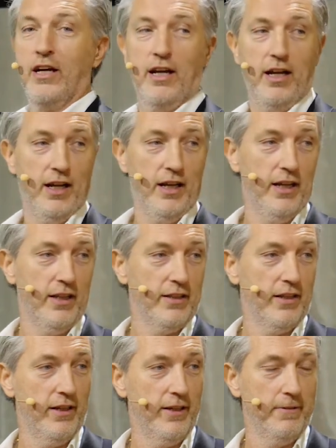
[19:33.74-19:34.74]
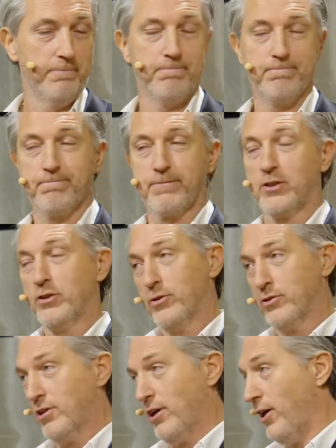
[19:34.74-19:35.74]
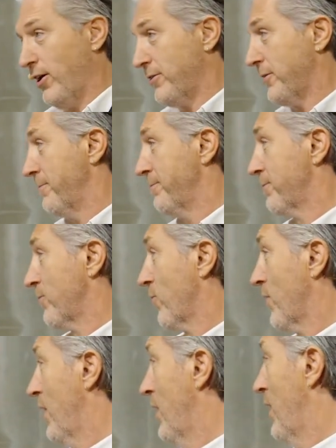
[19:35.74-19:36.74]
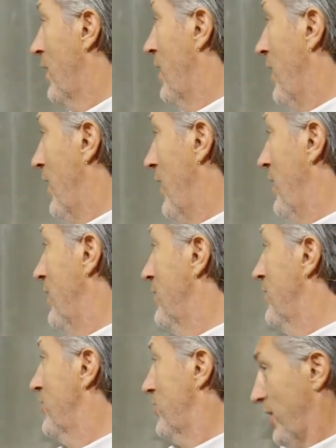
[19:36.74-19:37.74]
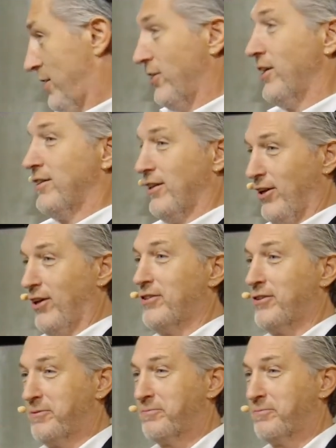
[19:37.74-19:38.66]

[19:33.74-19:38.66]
and use it a lot and shit on it a lot